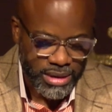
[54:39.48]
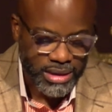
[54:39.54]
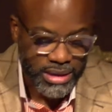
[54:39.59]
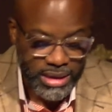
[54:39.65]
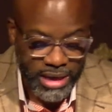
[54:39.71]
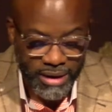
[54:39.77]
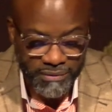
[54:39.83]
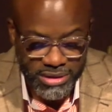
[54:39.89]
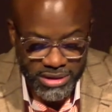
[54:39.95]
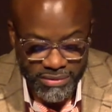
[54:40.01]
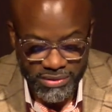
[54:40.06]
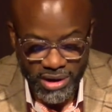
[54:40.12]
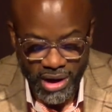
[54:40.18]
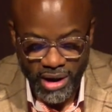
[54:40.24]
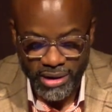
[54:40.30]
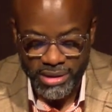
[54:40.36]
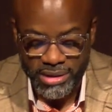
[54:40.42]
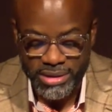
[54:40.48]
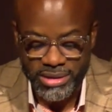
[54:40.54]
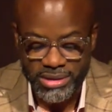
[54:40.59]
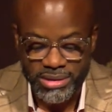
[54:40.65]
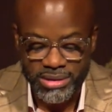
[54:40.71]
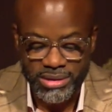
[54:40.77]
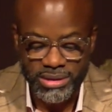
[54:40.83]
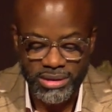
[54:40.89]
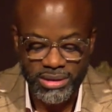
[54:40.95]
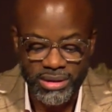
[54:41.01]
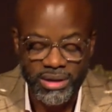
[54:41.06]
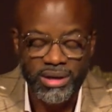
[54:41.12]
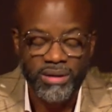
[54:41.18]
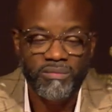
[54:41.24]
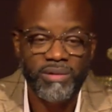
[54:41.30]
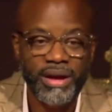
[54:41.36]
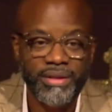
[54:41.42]
Lovers of darkness
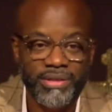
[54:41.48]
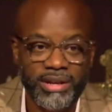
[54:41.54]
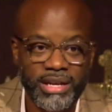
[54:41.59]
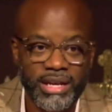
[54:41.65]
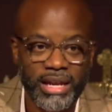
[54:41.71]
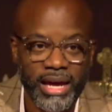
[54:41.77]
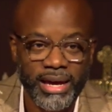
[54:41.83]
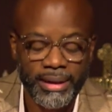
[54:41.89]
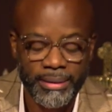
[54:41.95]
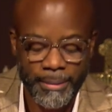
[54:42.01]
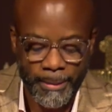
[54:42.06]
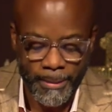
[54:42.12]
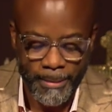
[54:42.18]
rather than light.